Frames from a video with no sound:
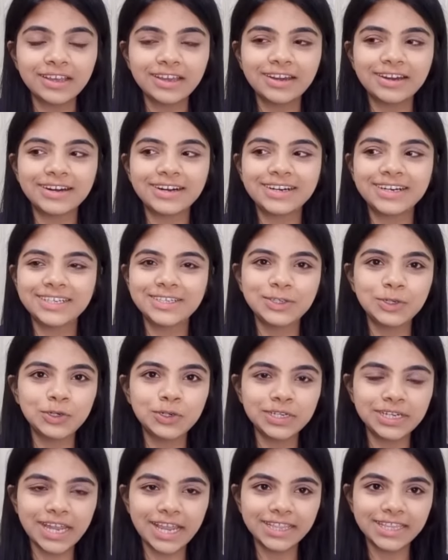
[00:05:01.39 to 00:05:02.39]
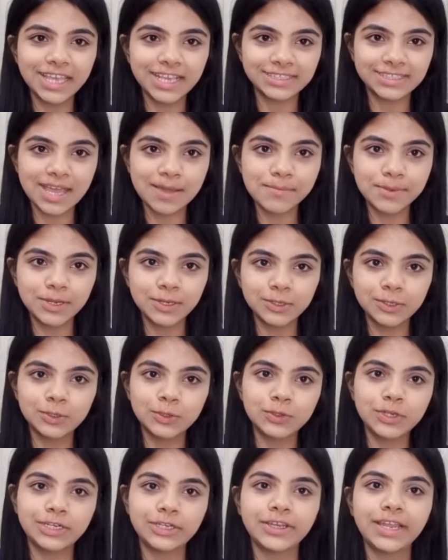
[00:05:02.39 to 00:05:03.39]
Don't let the examiner know
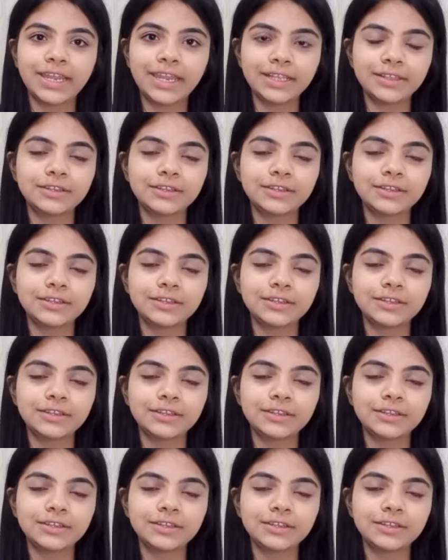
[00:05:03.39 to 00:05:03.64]
you're getting